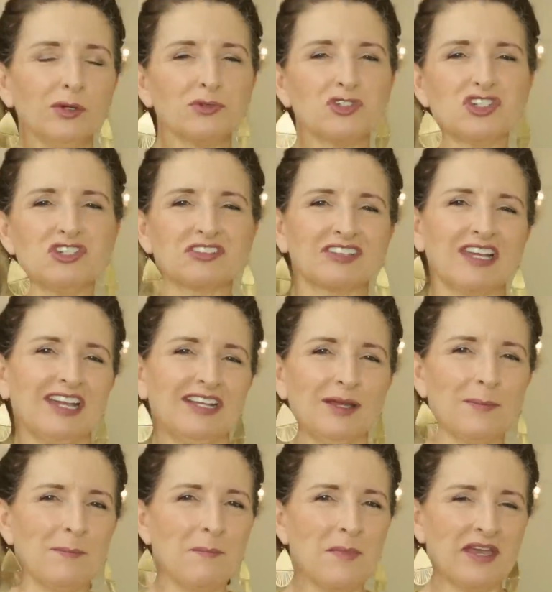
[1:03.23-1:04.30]
it was just kind
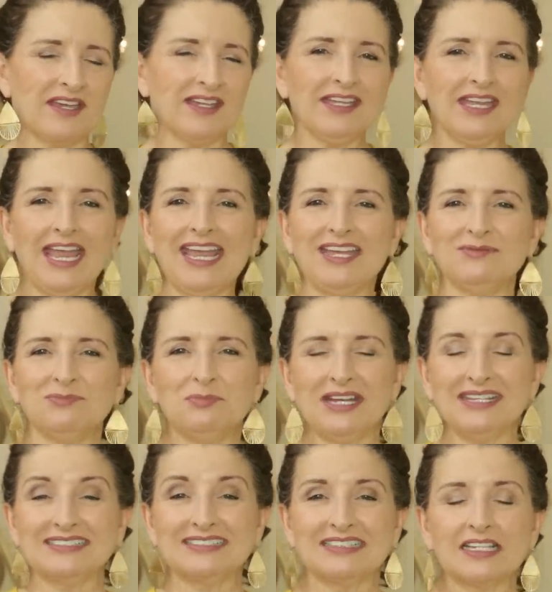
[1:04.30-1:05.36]
of meh and
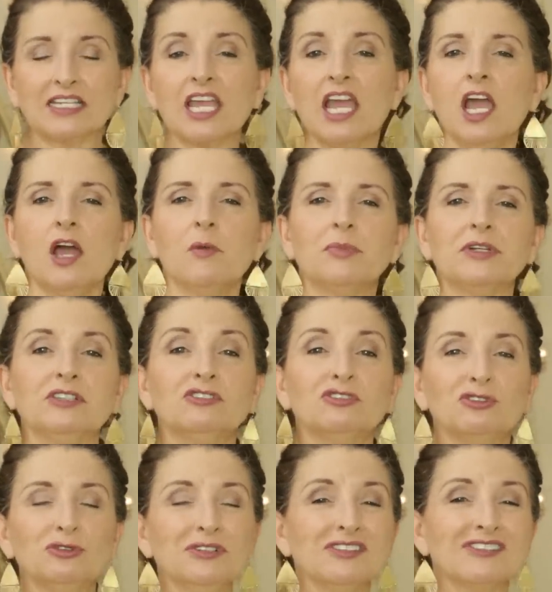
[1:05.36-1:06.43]
basic. But as
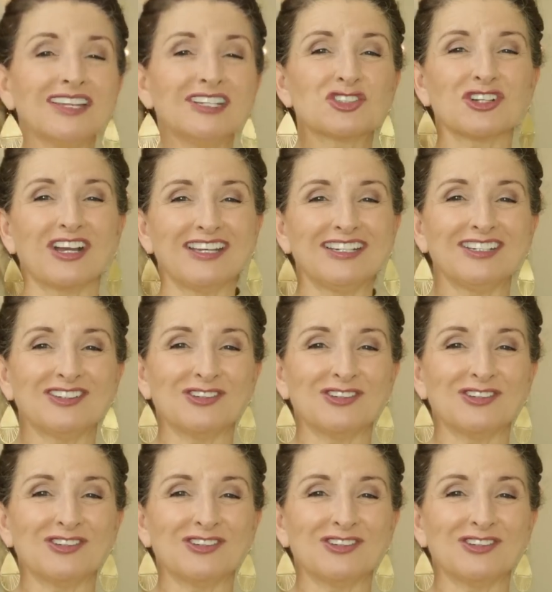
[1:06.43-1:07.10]
soon as I tried it